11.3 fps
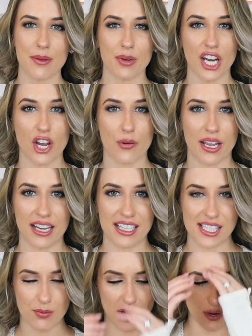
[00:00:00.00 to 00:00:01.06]
I'm gonna go in and
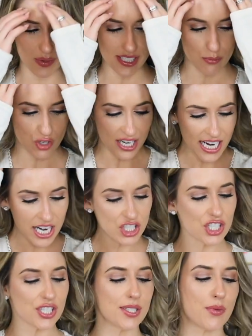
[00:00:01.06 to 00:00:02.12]
spray it with some dry
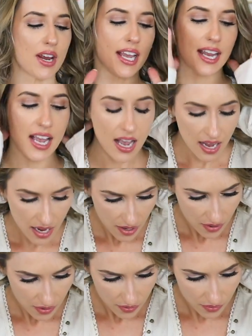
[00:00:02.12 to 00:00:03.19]
texture spray.
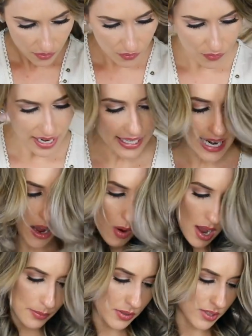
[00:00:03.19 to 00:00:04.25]
Right now,
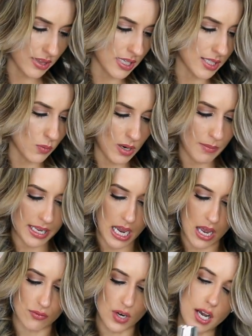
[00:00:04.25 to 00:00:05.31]
I'm using this one by
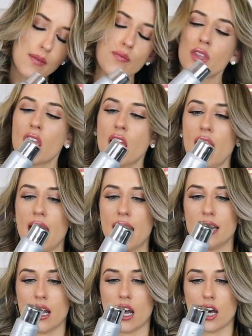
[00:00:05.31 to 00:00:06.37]
Kenra,
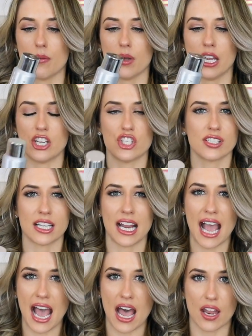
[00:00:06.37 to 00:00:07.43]
and it's just gonna
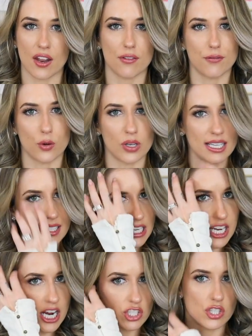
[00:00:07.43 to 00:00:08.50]
add fullness and
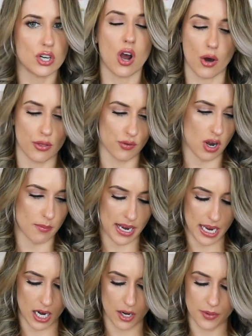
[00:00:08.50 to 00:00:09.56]
texture all throughout my
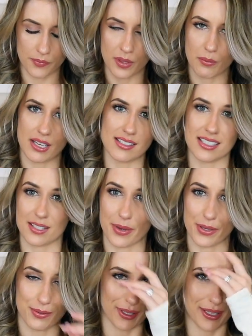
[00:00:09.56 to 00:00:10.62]
hair. Plus, it
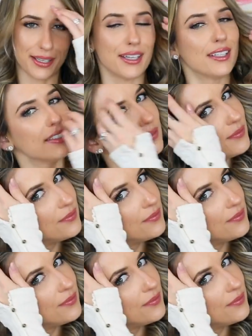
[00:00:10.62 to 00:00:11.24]
smells really good.